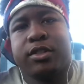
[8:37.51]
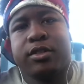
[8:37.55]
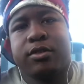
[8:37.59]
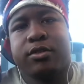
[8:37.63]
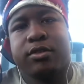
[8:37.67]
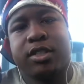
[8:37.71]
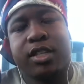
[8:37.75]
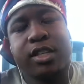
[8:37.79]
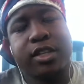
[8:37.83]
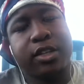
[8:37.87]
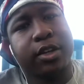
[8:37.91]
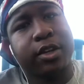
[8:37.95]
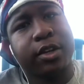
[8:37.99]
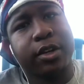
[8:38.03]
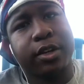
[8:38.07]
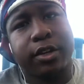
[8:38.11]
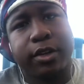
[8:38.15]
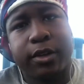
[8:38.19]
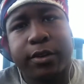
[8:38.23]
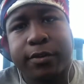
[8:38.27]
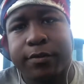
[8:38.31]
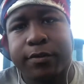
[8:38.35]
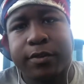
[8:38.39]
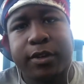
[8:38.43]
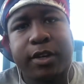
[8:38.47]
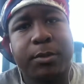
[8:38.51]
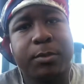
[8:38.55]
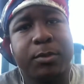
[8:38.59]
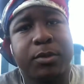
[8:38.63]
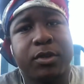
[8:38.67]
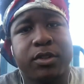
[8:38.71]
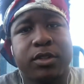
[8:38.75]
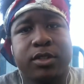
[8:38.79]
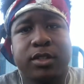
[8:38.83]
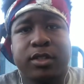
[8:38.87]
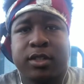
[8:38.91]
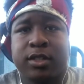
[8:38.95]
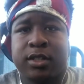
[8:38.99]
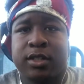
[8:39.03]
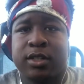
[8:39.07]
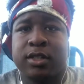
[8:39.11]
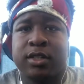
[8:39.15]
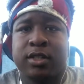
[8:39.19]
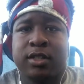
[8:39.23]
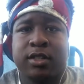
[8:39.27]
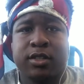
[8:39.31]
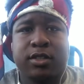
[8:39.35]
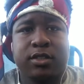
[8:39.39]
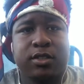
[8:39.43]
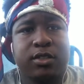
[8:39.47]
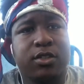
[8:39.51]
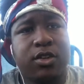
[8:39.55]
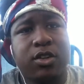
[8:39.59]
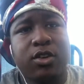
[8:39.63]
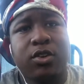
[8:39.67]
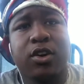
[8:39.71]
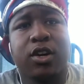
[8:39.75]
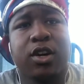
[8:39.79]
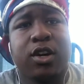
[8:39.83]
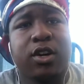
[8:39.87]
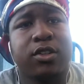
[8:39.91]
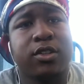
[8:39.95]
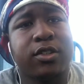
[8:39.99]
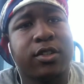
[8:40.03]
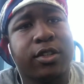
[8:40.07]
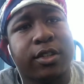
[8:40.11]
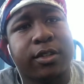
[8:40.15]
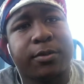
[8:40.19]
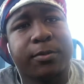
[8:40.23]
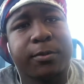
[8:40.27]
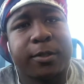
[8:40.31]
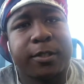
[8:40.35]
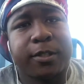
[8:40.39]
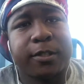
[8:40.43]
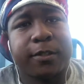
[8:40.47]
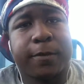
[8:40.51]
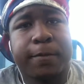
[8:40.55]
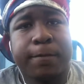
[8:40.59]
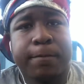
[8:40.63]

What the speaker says: Taking care of their family. You know, all of that, man.